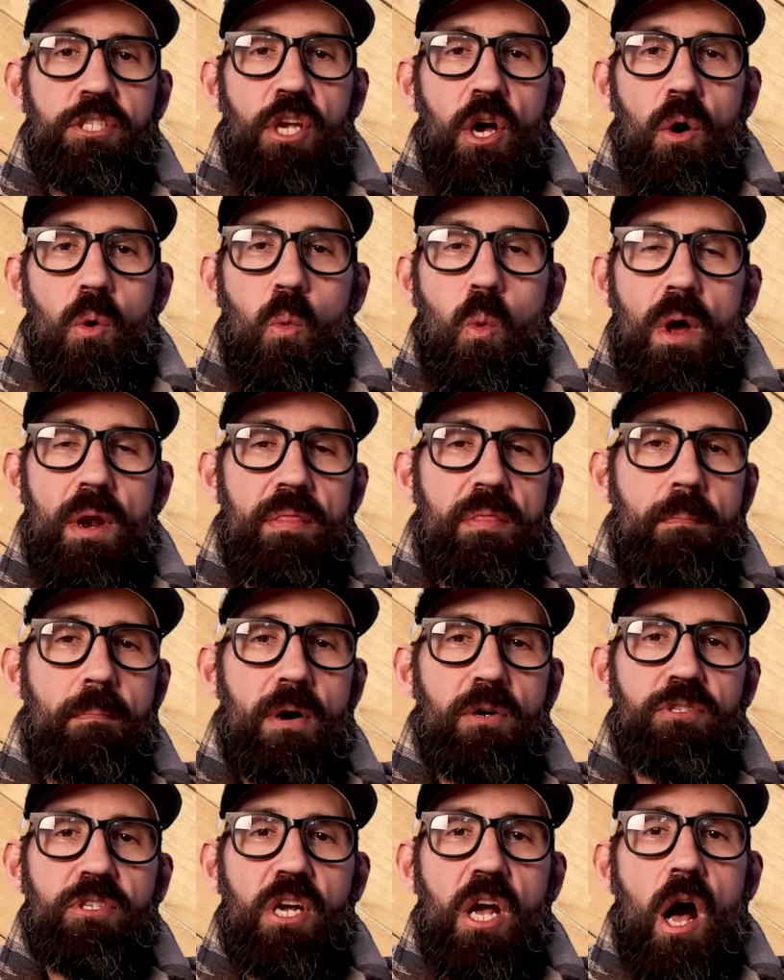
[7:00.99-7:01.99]
So one of the
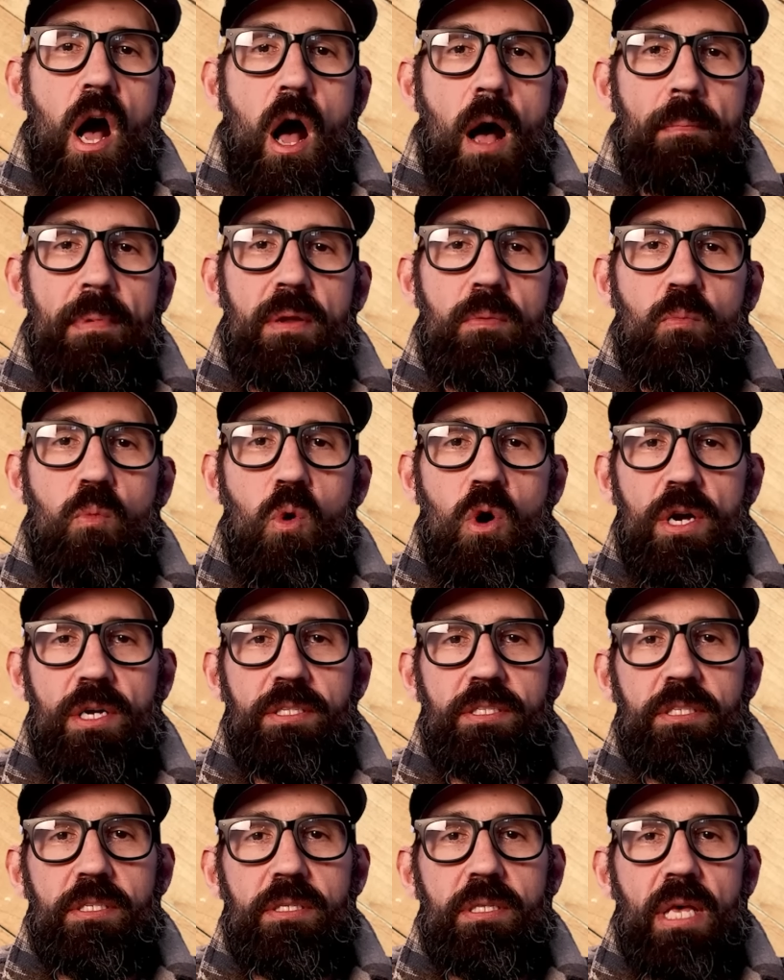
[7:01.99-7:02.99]
most common
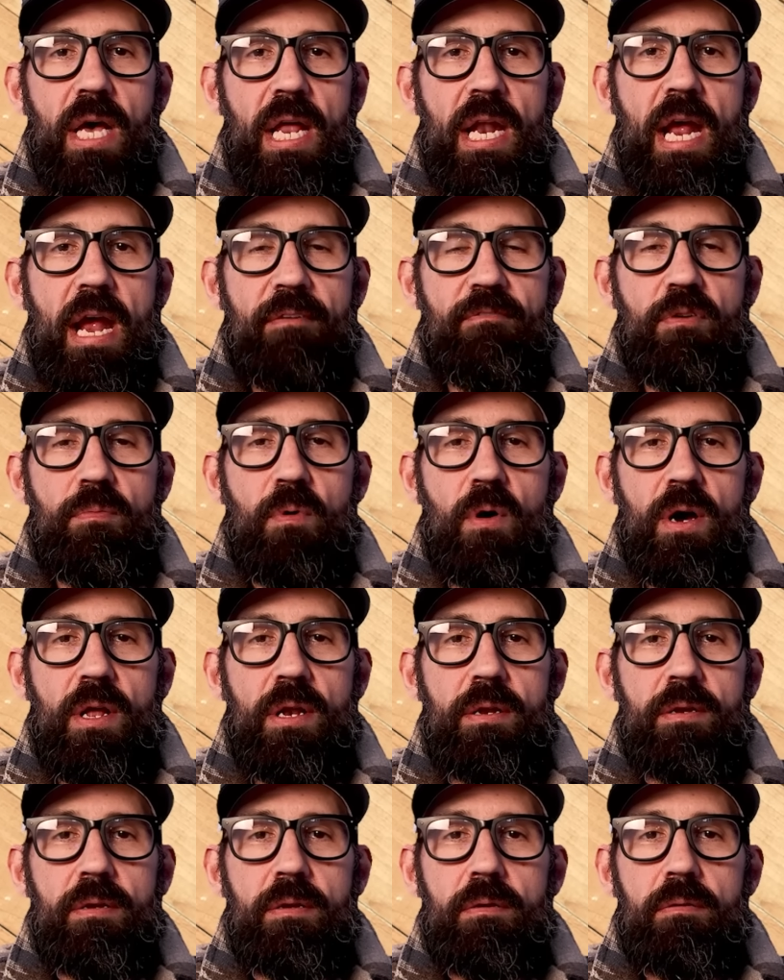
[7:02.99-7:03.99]
woods that
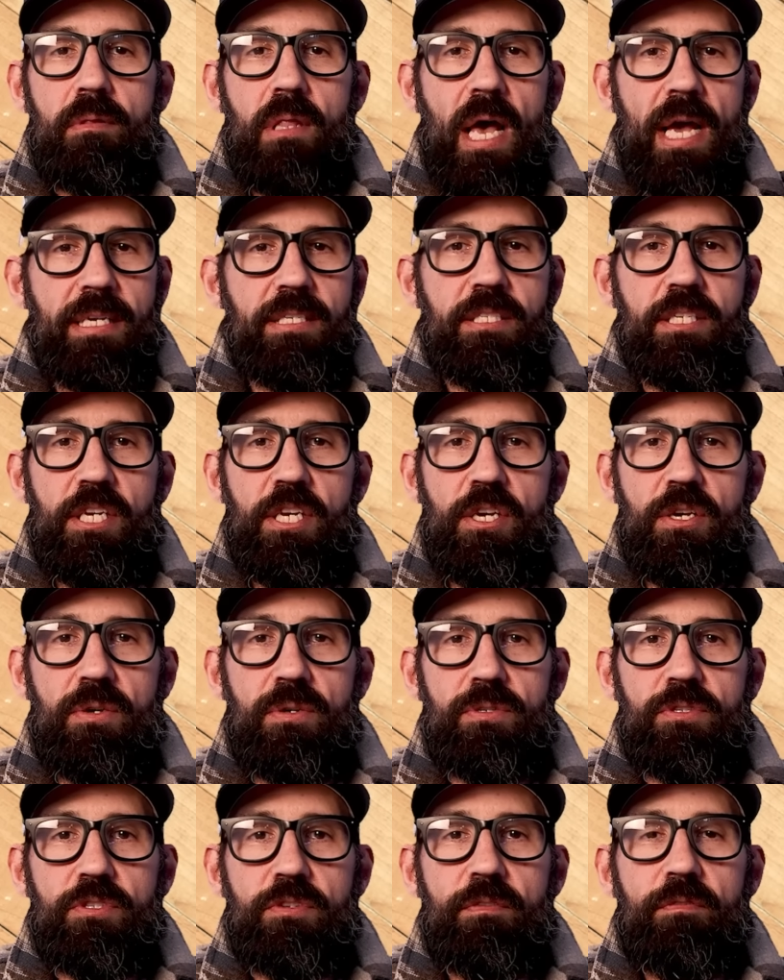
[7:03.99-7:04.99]
everyone likes to
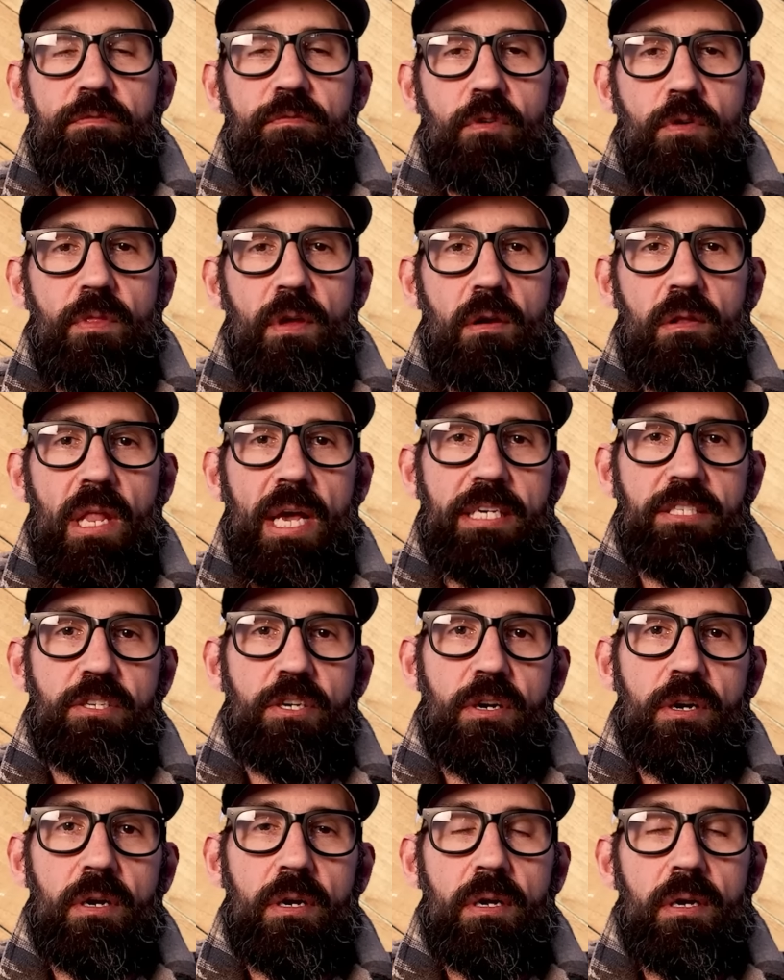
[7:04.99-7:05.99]
use for their
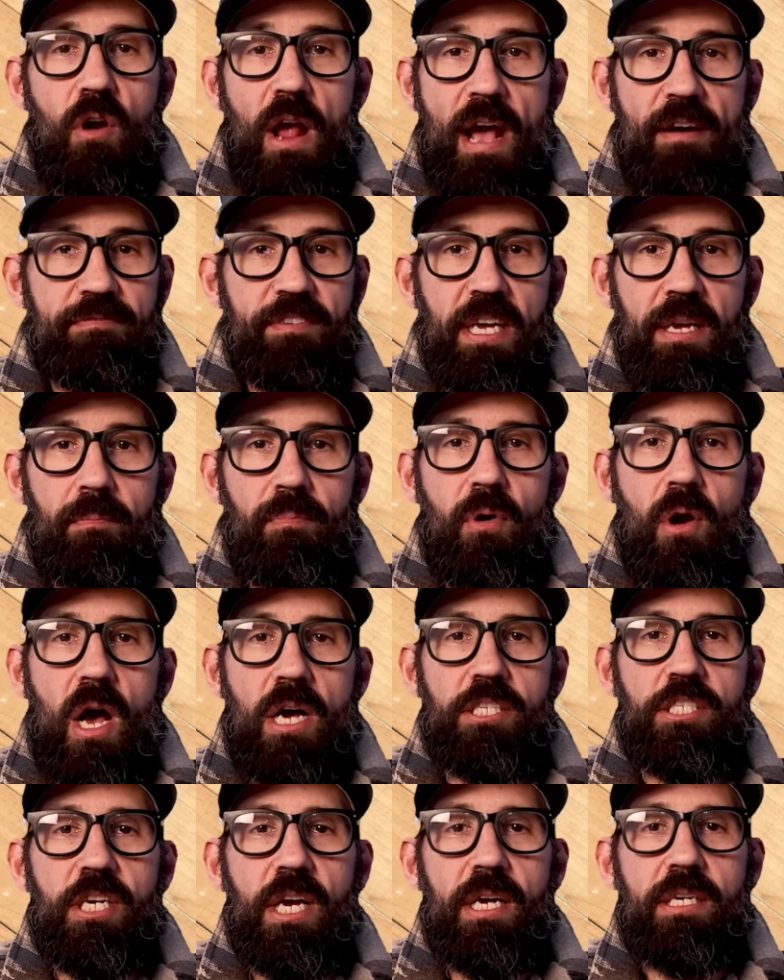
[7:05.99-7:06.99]
laser crafting
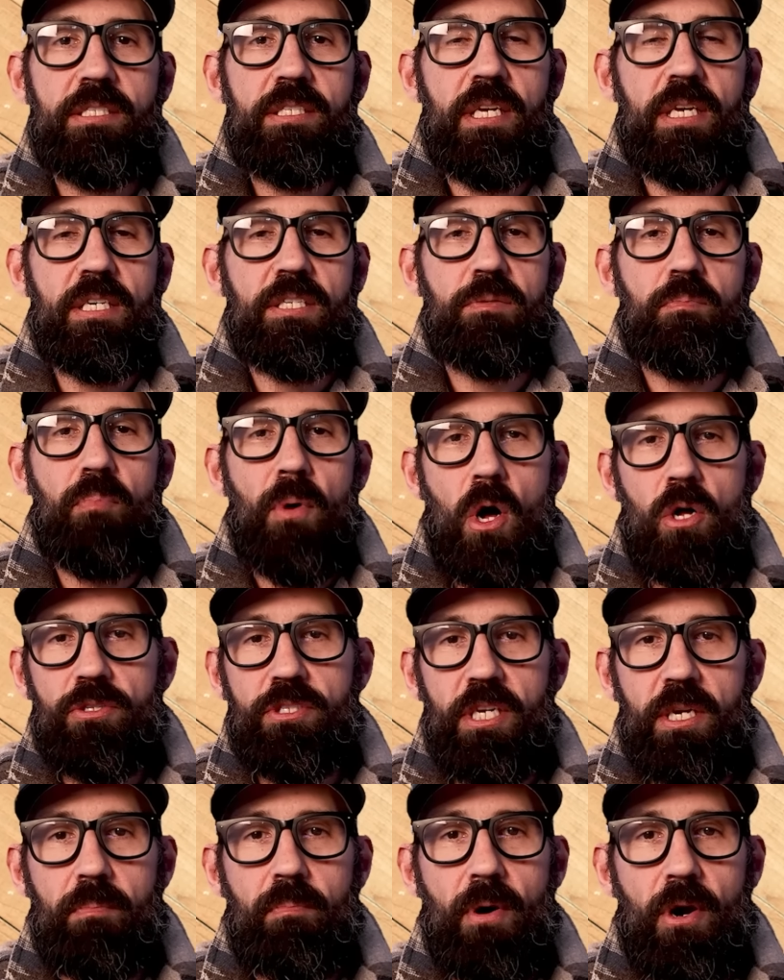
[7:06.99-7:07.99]
projects is
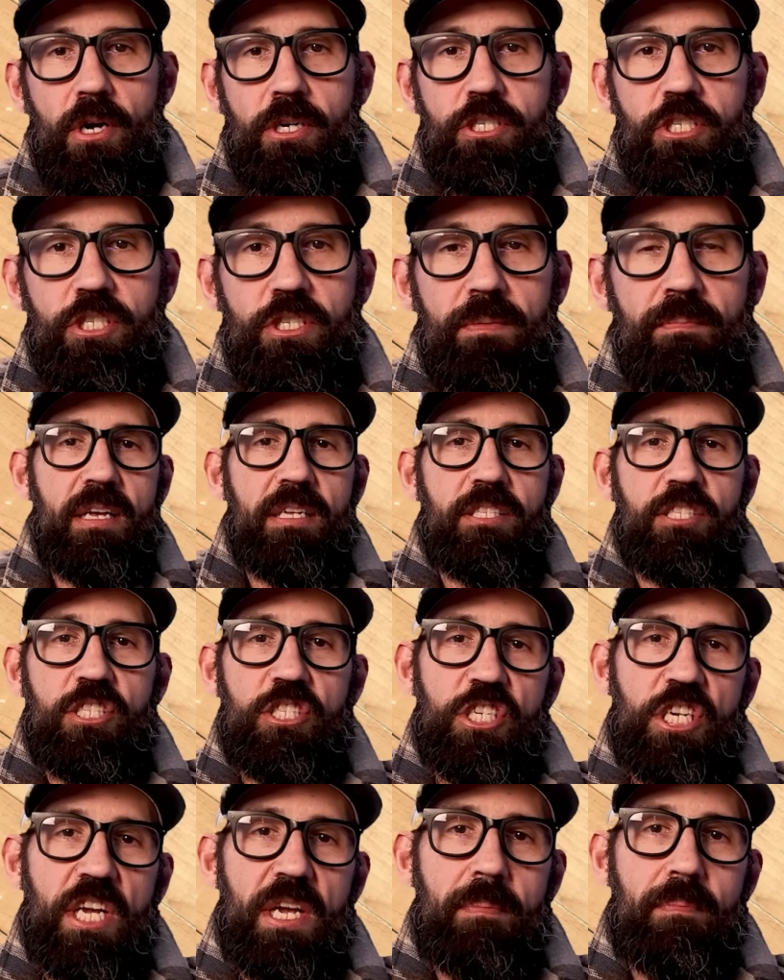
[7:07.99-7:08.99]
Baltic birch. It's
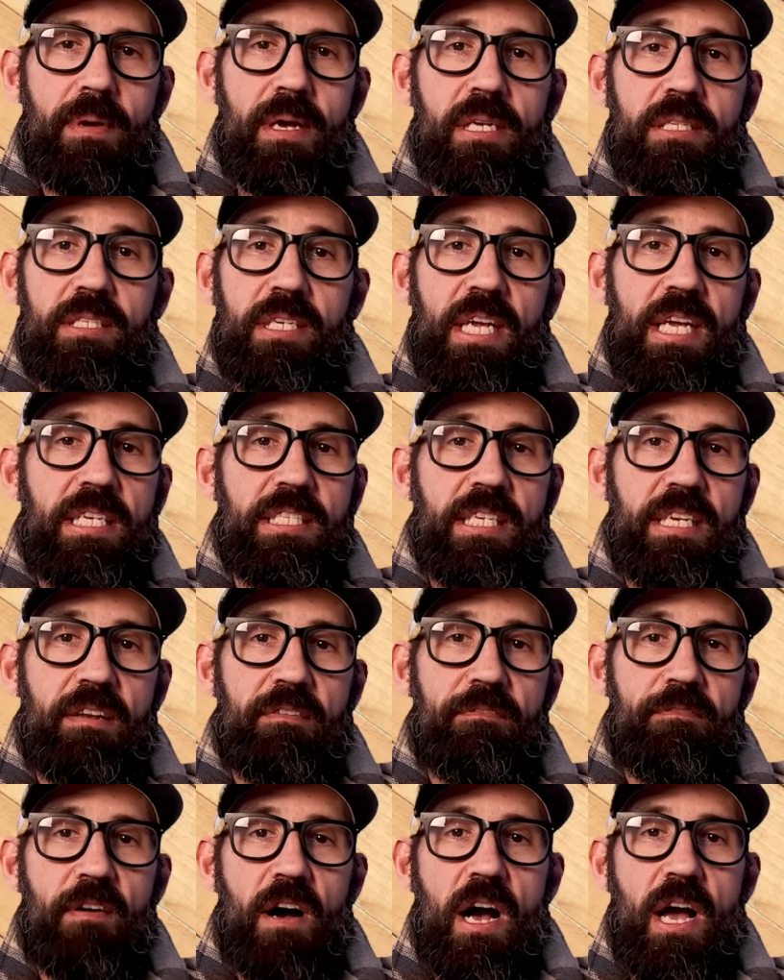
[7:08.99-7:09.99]
cheap, it's easy
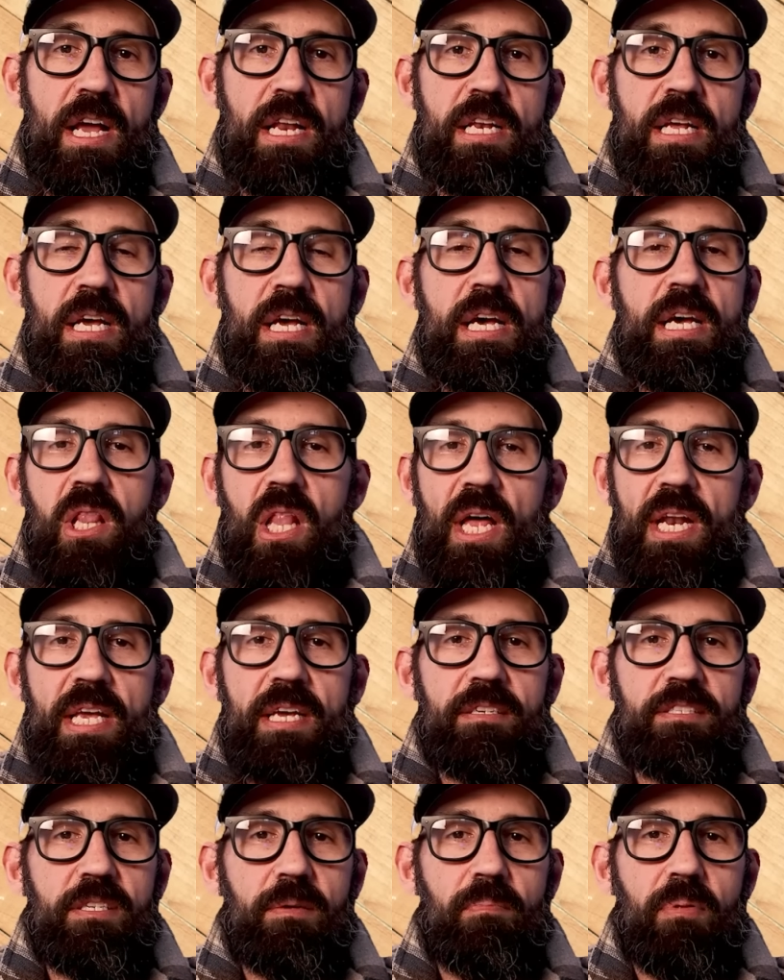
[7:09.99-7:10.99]
to find,
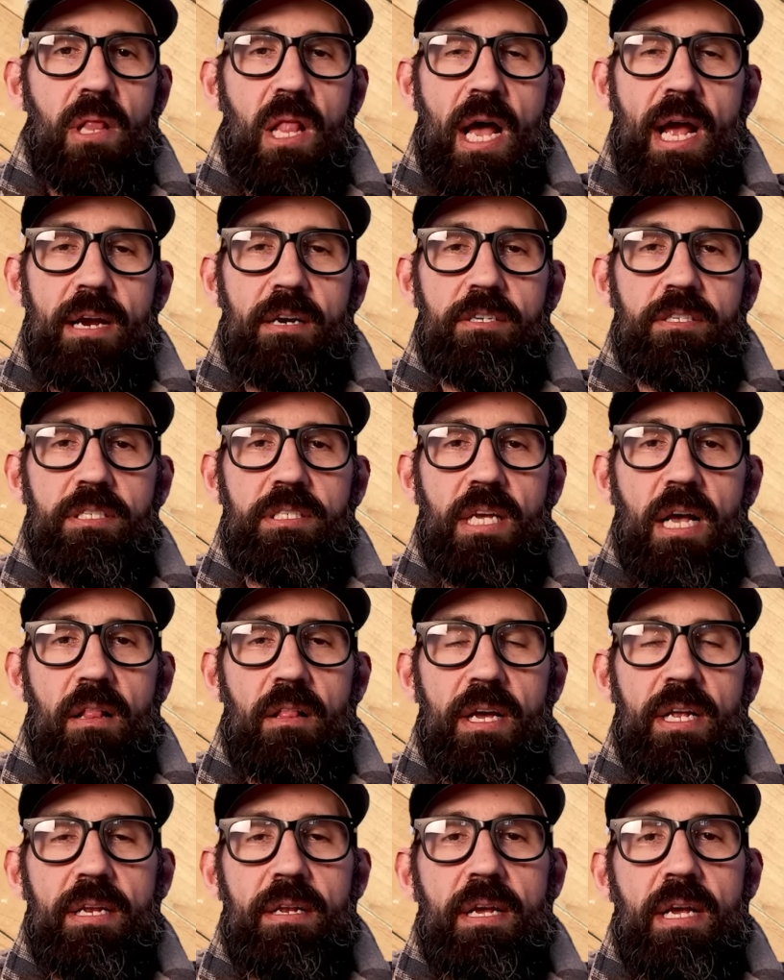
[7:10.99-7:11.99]
plenty of suppliers
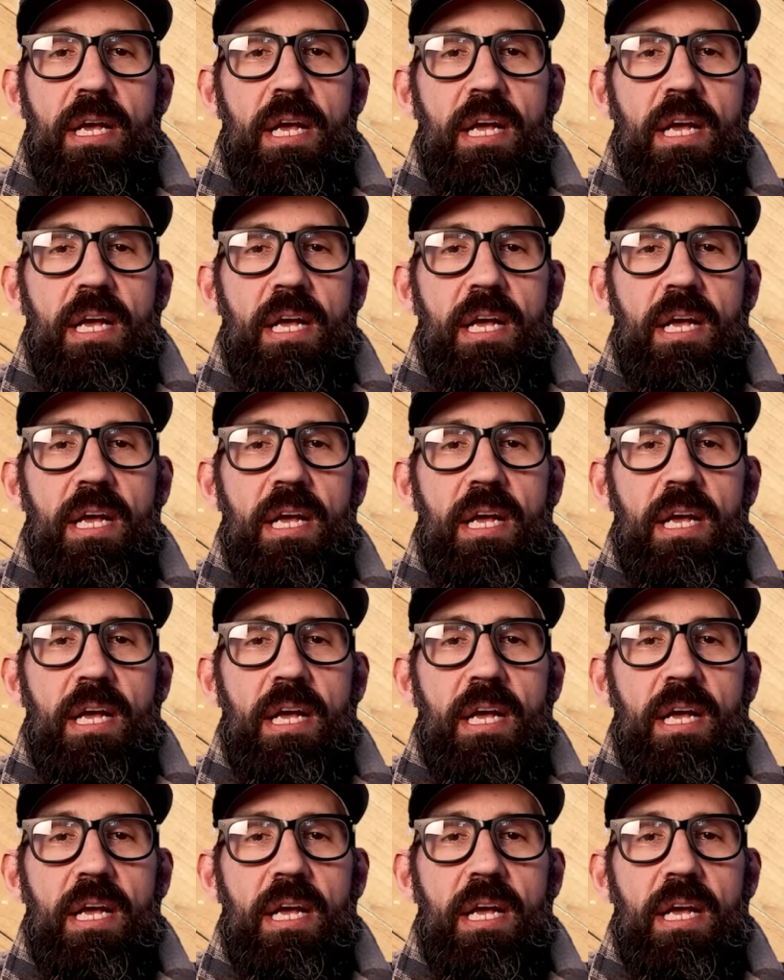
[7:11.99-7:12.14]
sell it,